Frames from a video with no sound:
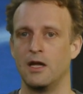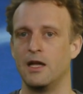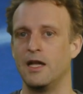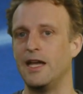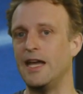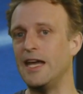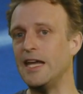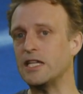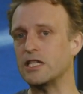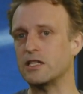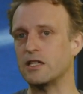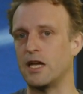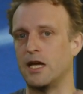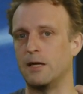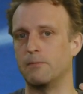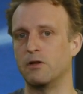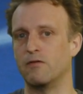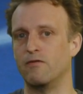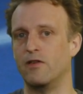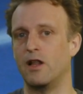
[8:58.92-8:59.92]
Each
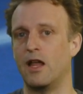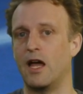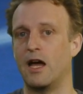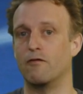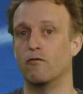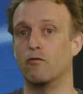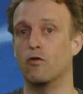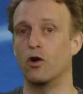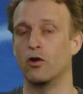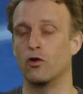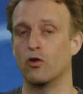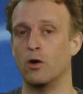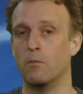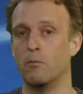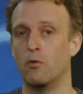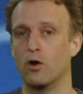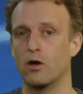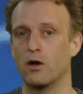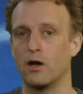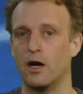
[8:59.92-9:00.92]
table will have one or
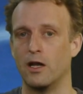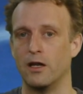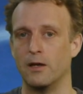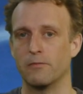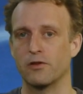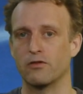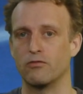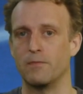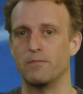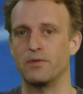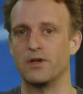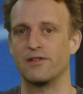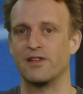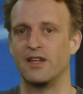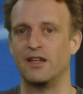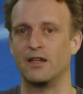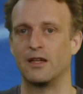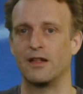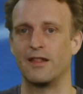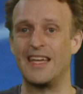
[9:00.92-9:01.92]
more columns
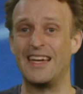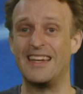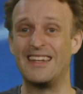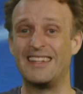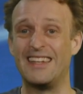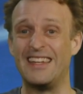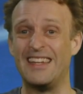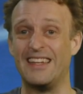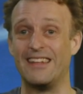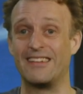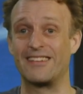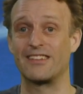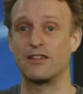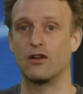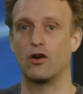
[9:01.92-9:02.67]
representing the IDs